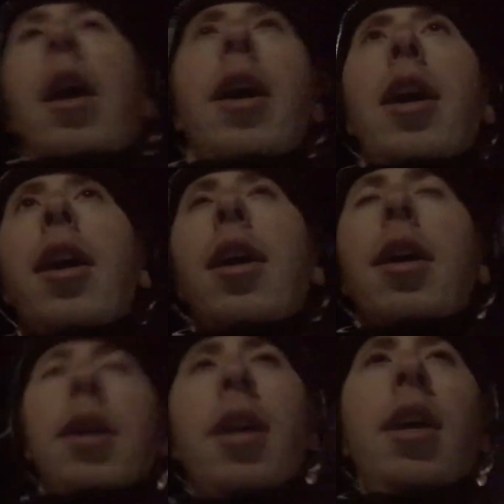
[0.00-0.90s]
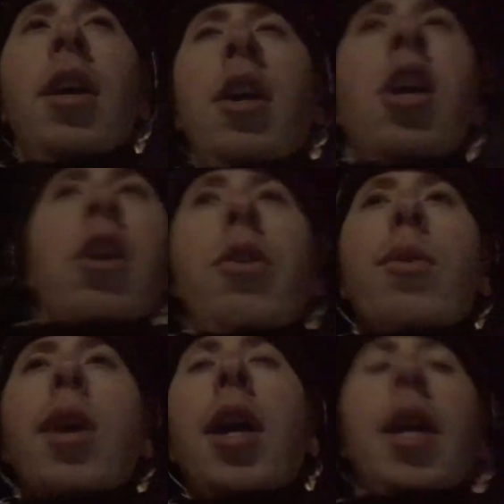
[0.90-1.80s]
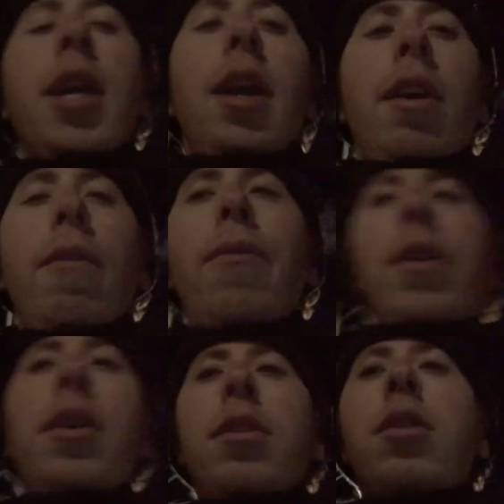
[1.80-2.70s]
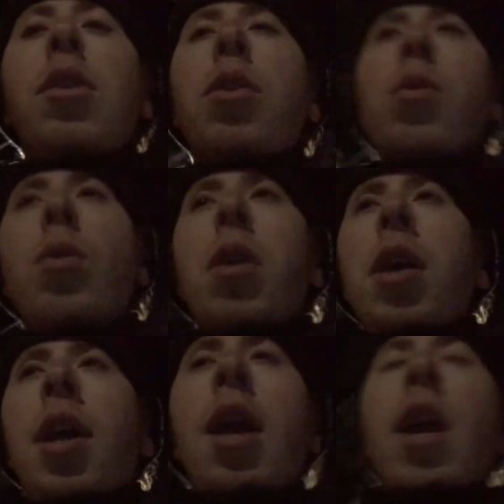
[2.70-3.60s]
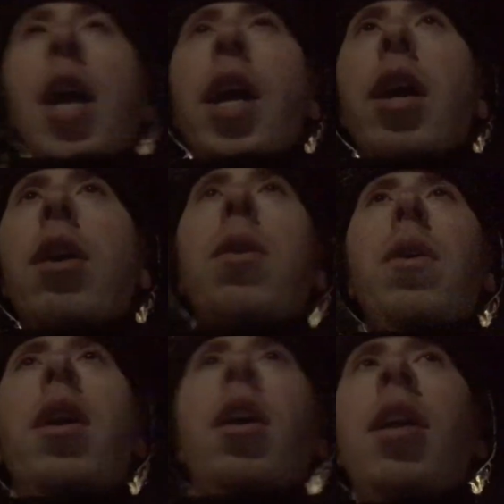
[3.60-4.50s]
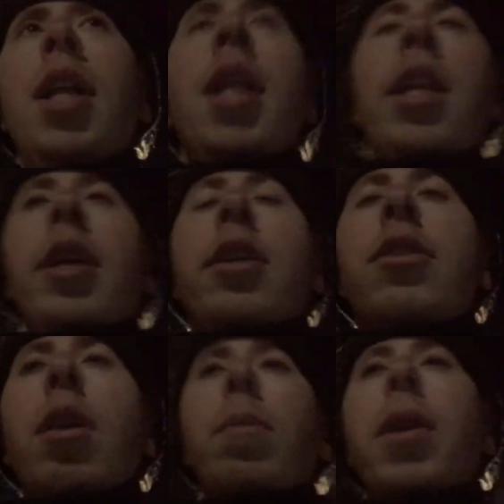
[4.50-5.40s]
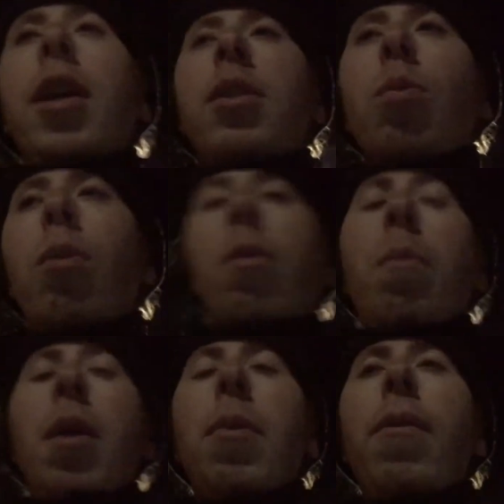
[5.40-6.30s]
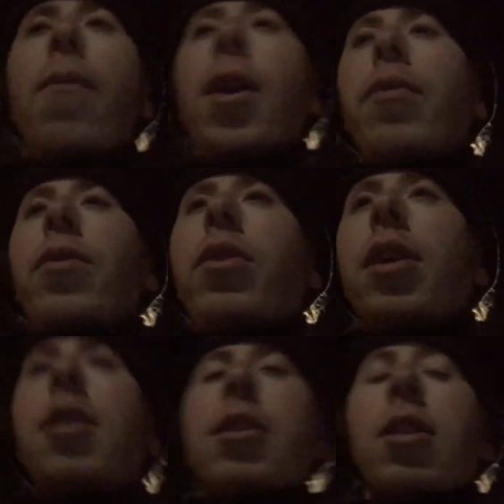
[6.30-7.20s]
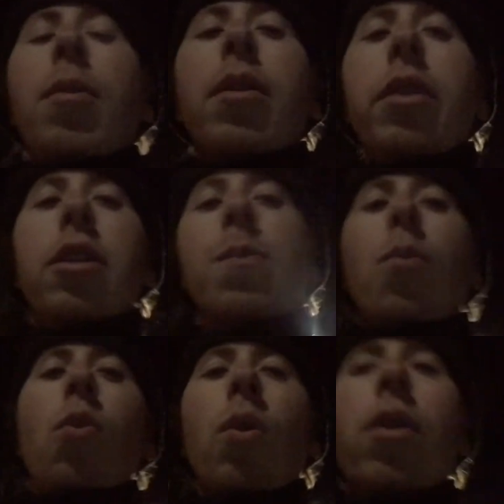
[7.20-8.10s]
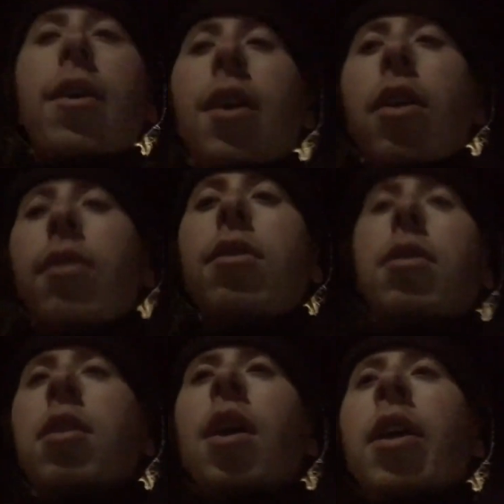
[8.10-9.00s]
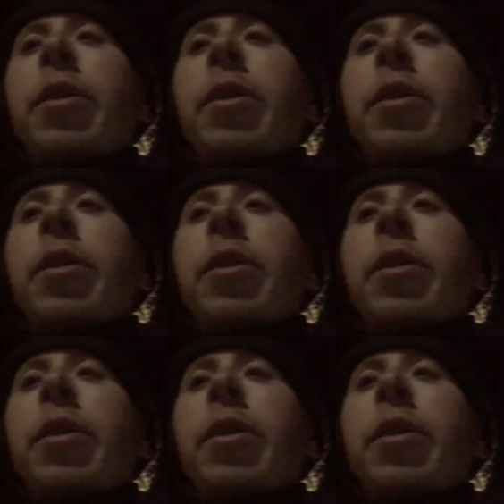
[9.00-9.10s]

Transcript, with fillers: Uh, you kind of get a feel to how some kids were maybe favored in some areas more than others,